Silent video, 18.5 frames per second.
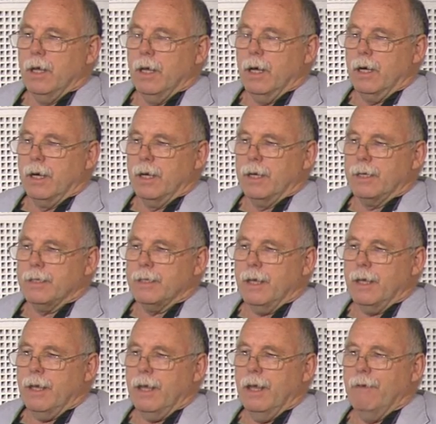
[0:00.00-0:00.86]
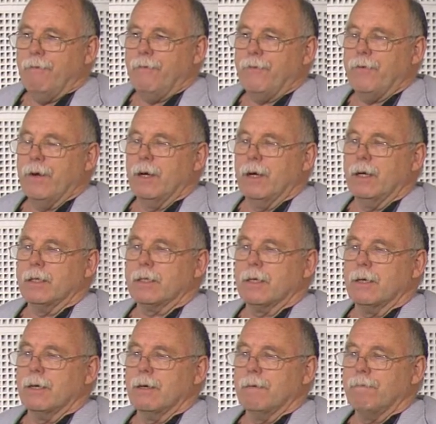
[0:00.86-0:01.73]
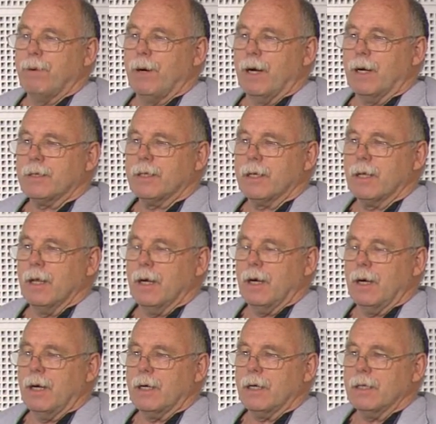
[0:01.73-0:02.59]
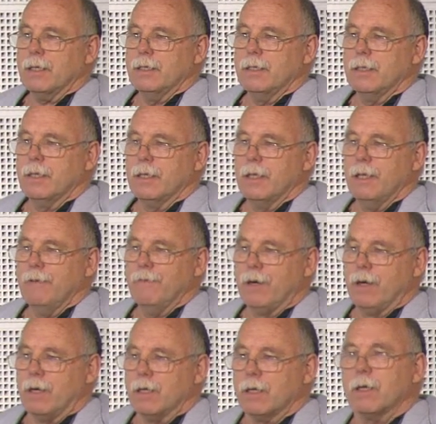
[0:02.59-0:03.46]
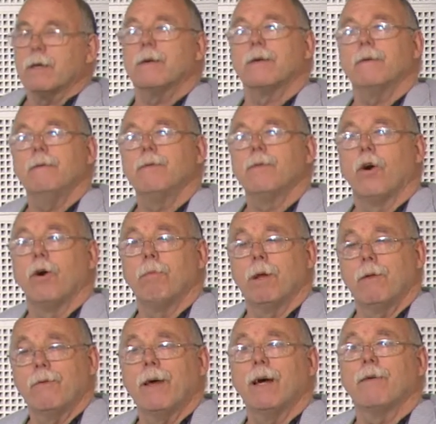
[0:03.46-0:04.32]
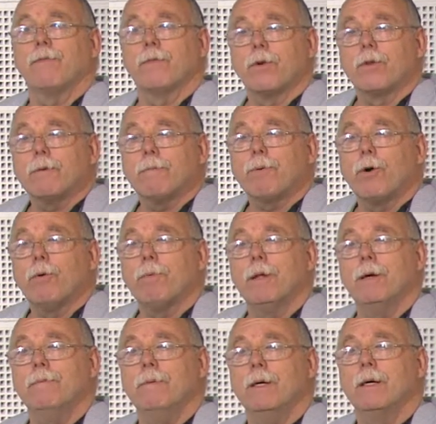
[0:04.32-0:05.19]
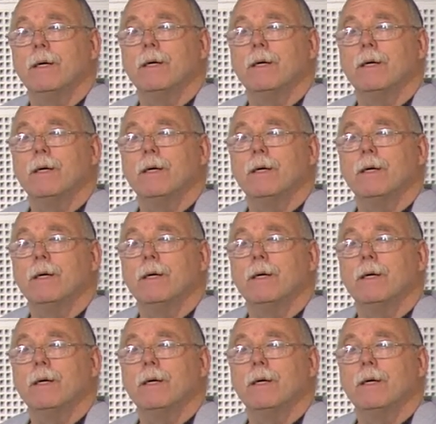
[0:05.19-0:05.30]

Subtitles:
If the particles are in the liver, normally we have not a problem.